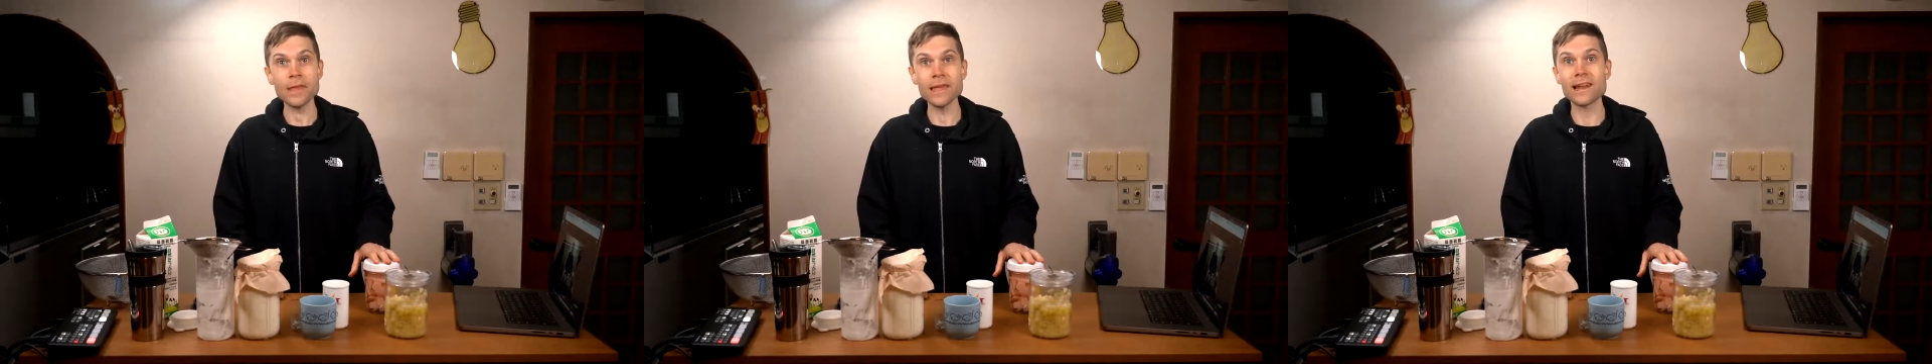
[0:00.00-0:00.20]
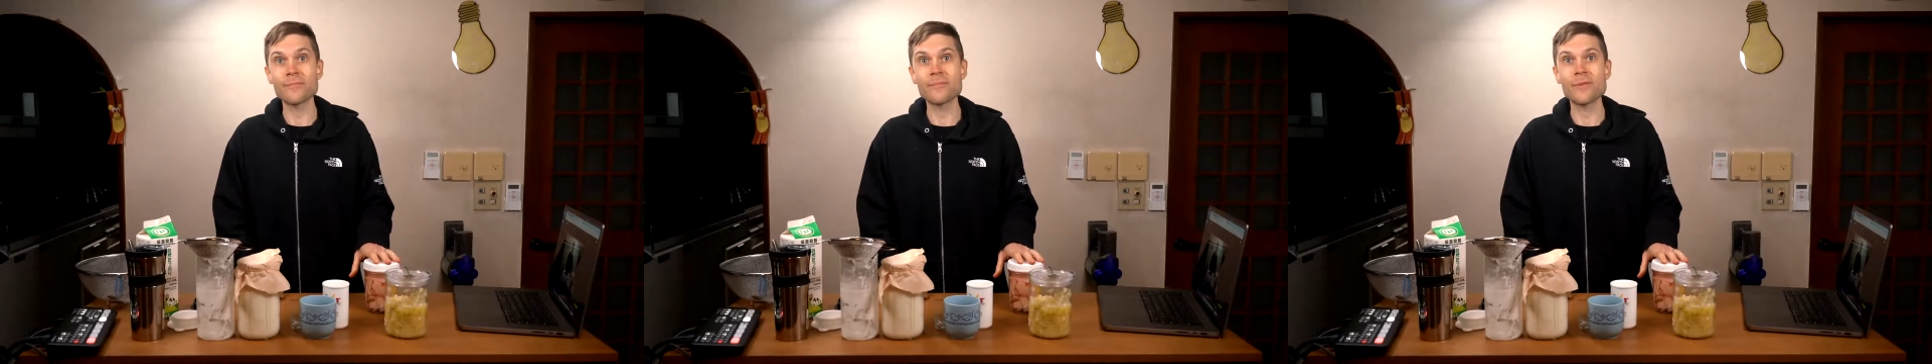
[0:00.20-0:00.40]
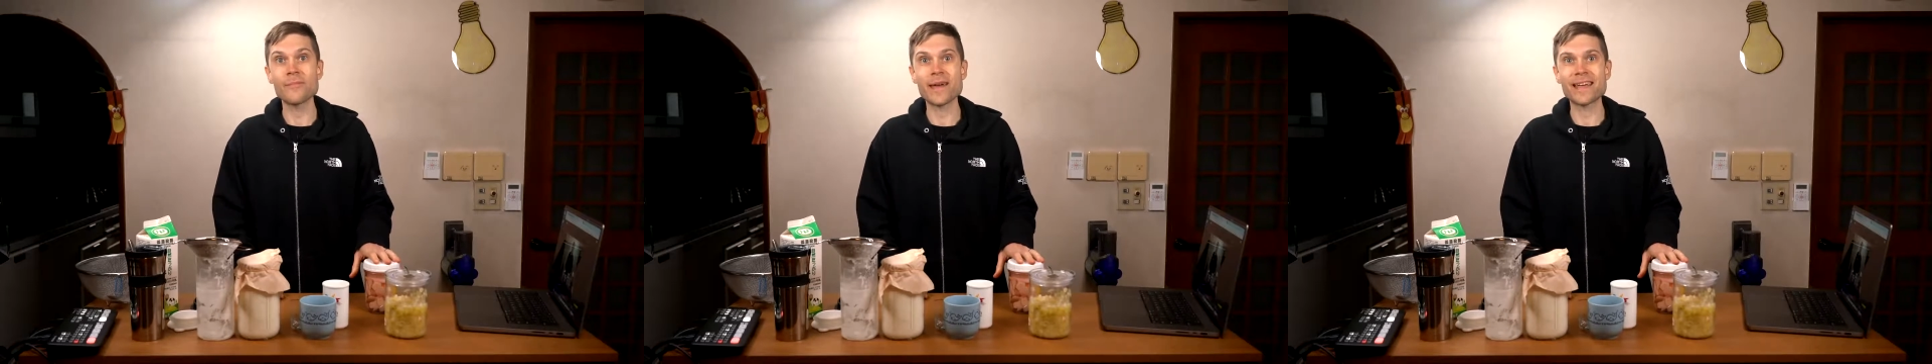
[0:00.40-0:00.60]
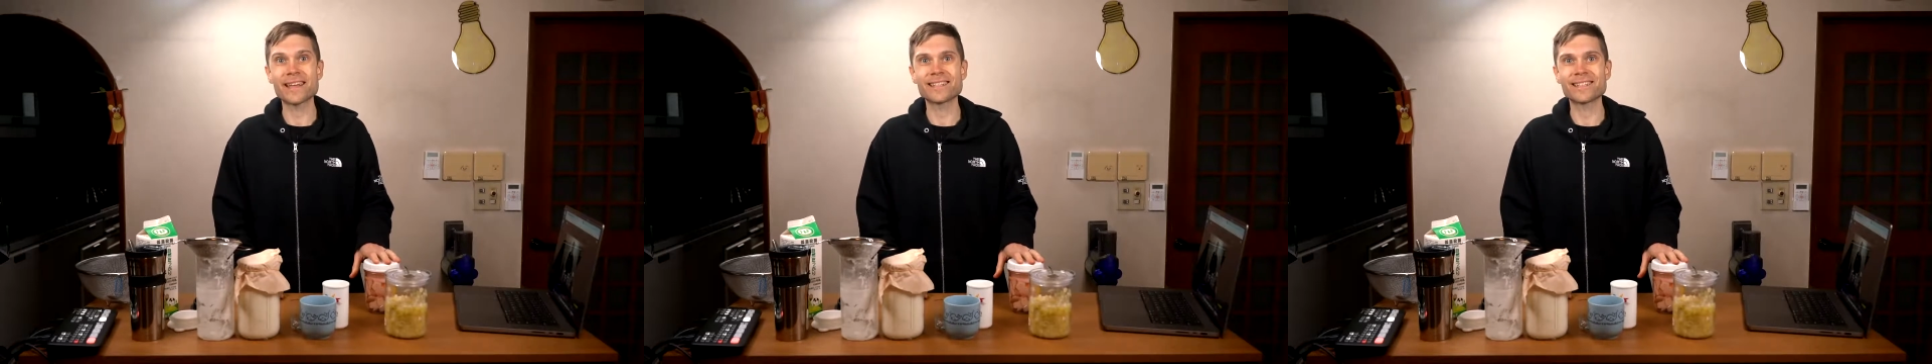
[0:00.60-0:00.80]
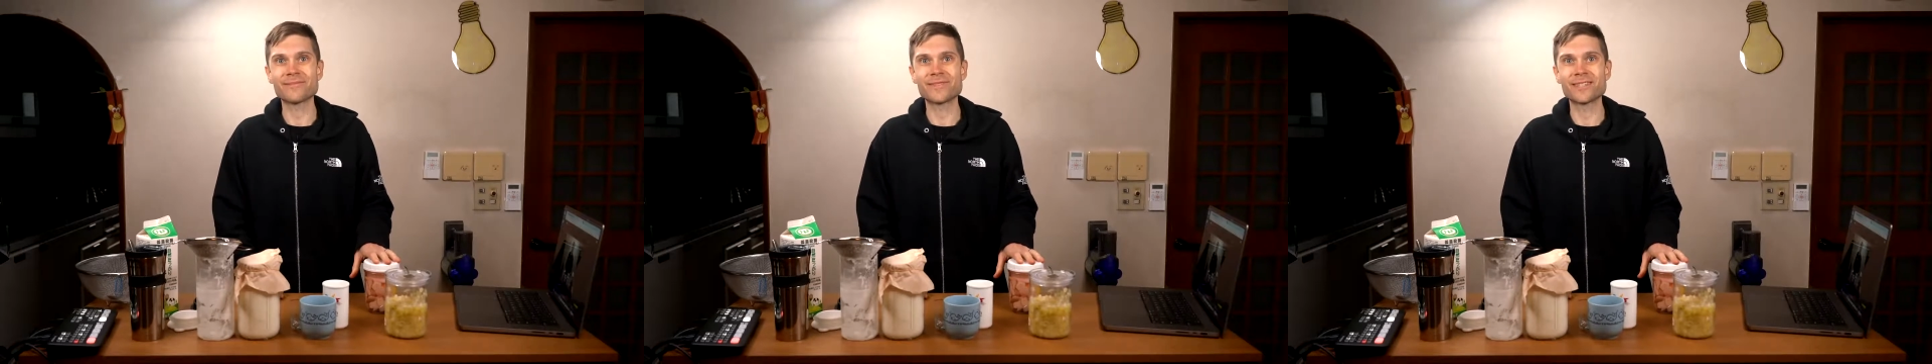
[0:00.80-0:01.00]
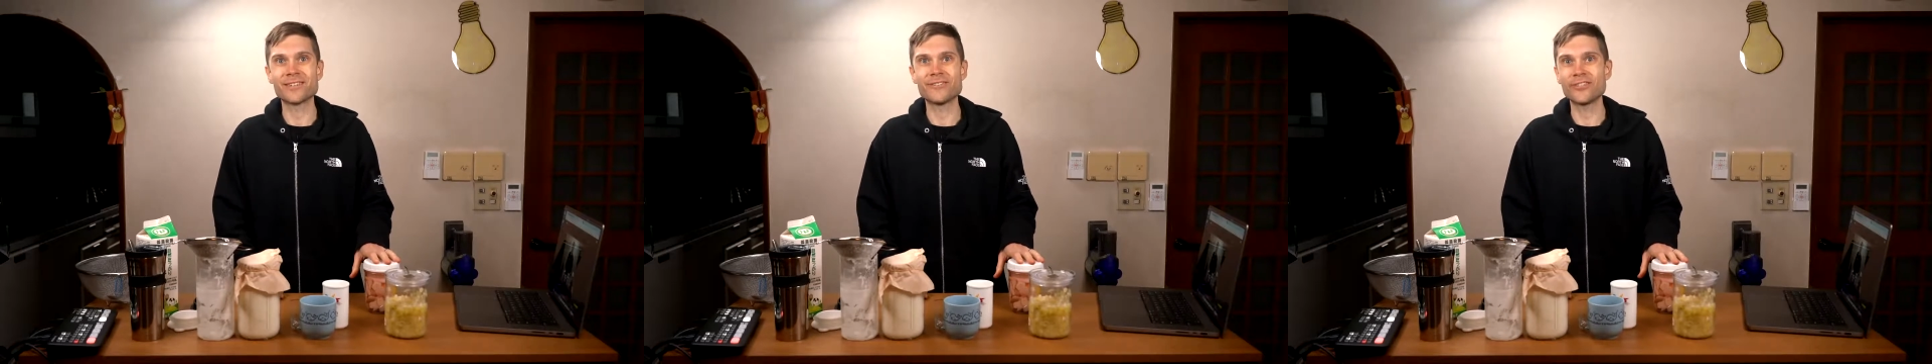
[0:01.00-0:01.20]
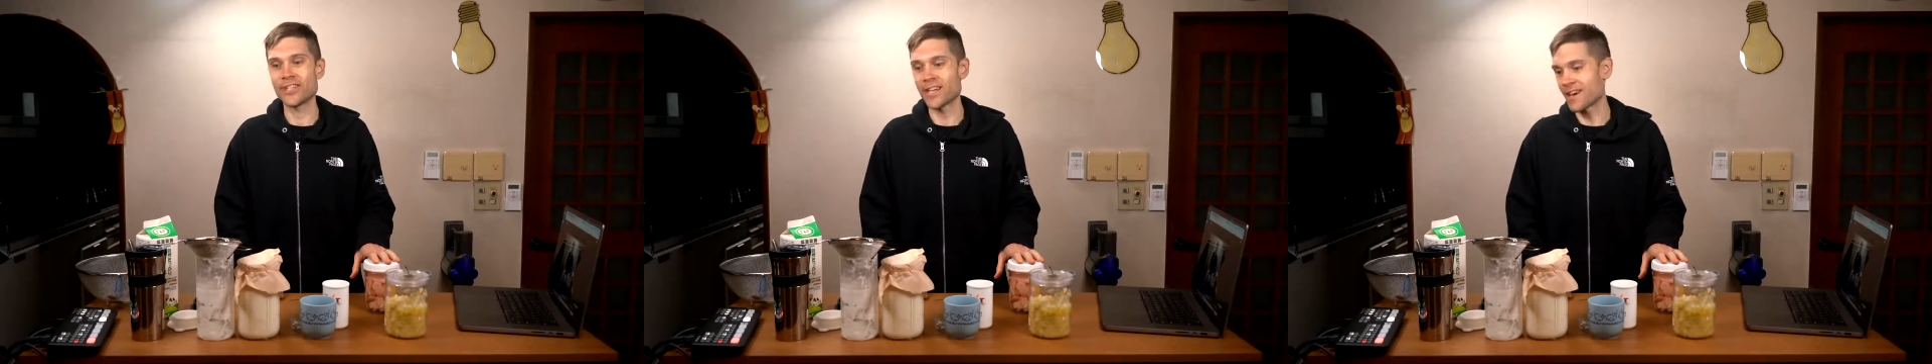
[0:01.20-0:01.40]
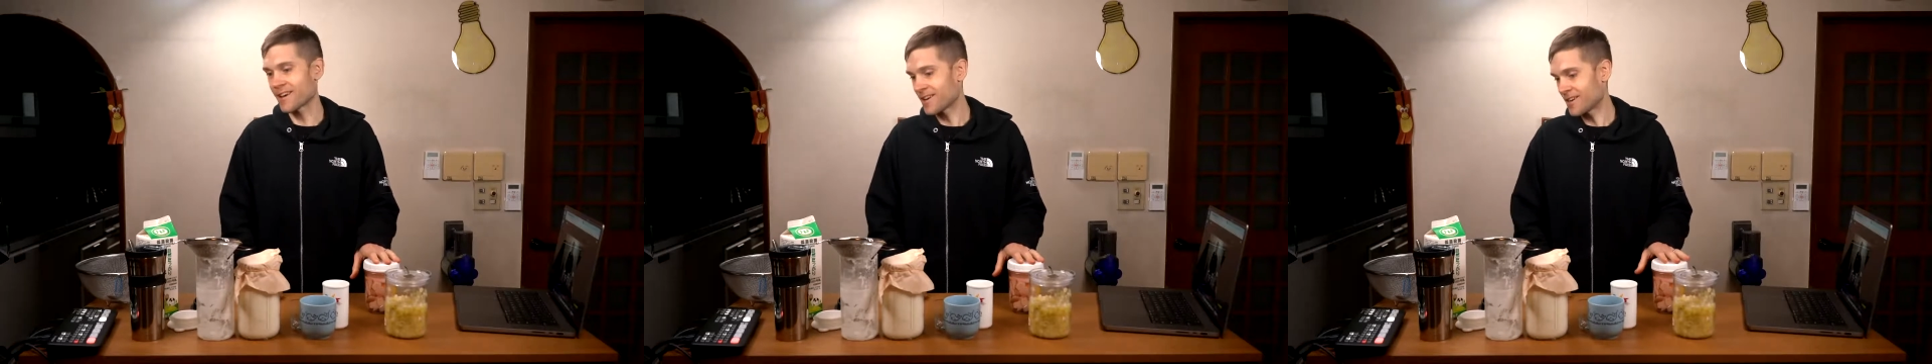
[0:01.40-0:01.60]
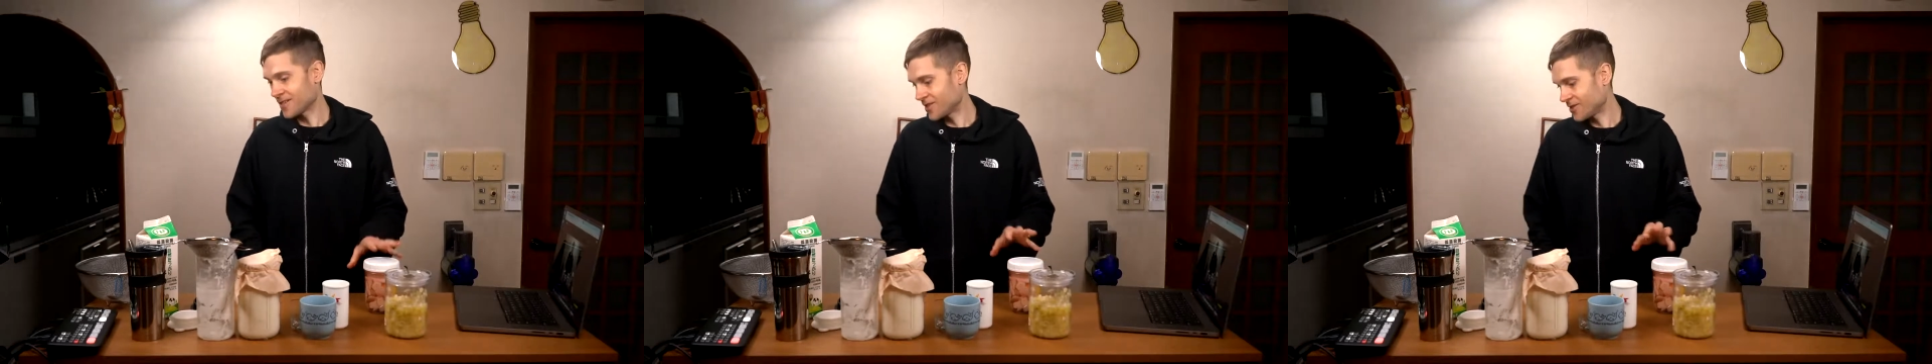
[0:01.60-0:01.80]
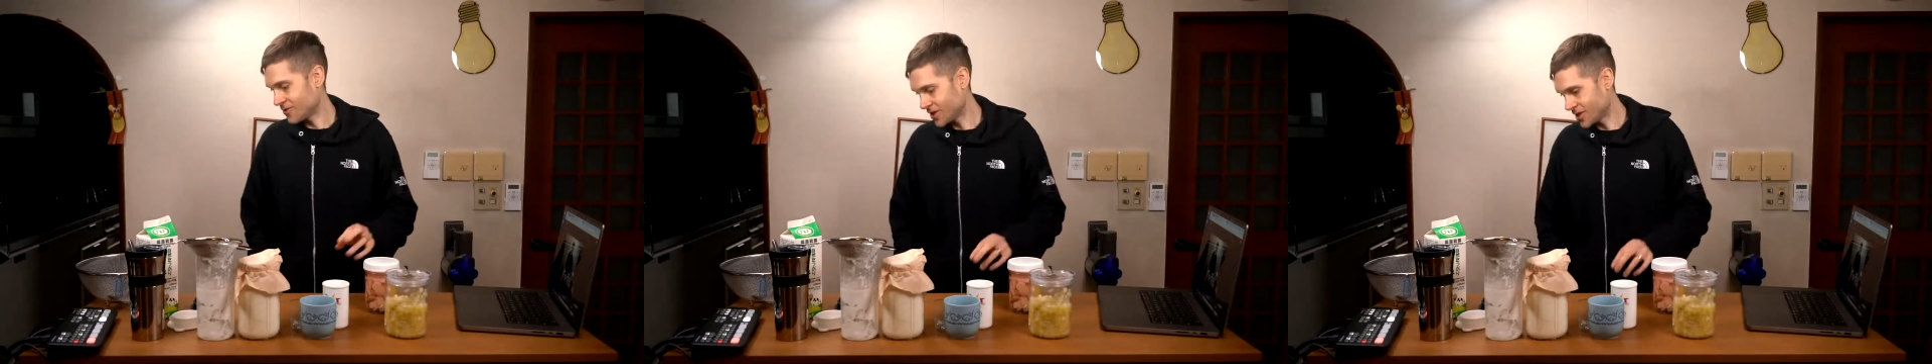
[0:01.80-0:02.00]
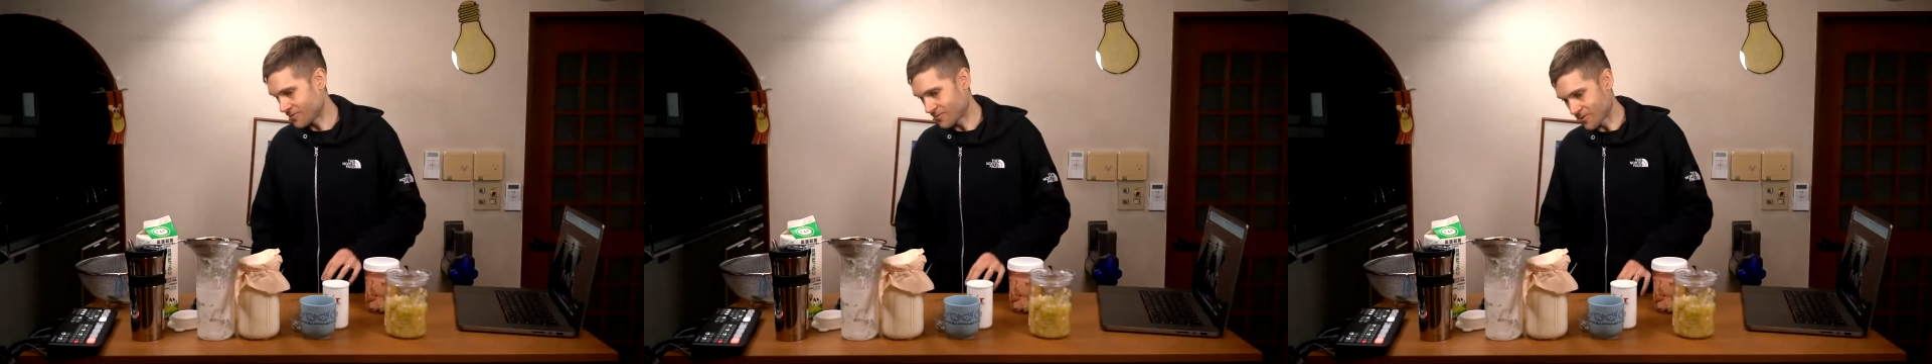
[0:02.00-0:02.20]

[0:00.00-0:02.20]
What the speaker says: And I'll be making some sushi. I got a sushi